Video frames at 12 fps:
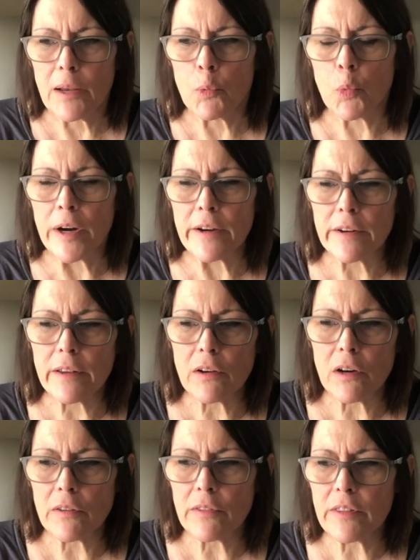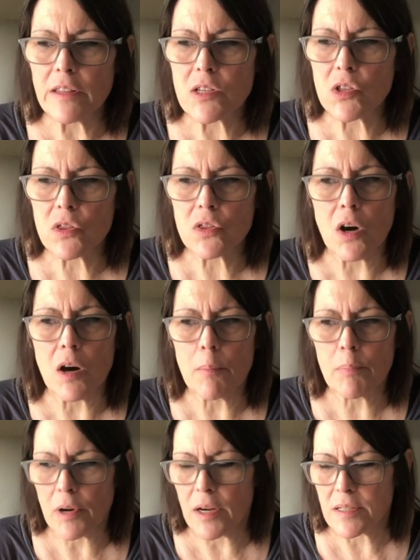And where did all this
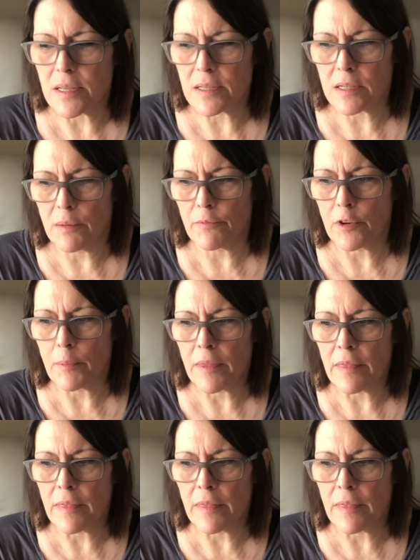thought process come from?